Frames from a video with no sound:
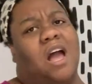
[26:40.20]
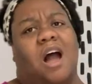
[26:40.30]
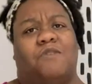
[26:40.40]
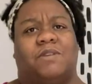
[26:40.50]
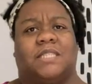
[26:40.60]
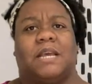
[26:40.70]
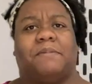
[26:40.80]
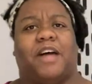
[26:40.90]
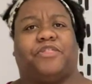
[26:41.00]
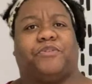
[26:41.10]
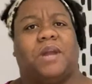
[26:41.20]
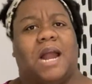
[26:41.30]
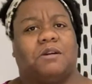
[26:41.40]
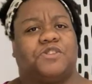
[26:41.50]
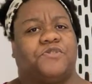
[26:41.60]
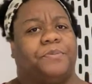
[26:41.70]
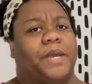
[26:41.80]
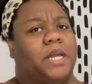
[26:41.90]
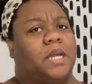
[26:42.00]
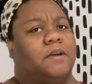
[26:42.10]
I want to say about 3 hours from
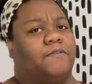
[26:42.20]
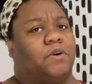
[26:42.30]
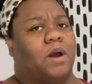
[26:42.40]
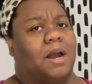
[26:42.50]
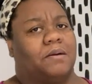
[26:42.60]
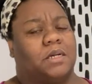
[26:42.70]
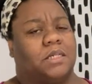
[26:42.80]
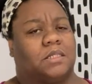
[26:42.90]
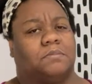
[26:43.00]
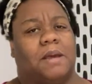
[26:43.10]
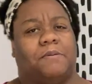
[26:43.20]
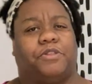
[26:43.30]
me, 4 hours, maybe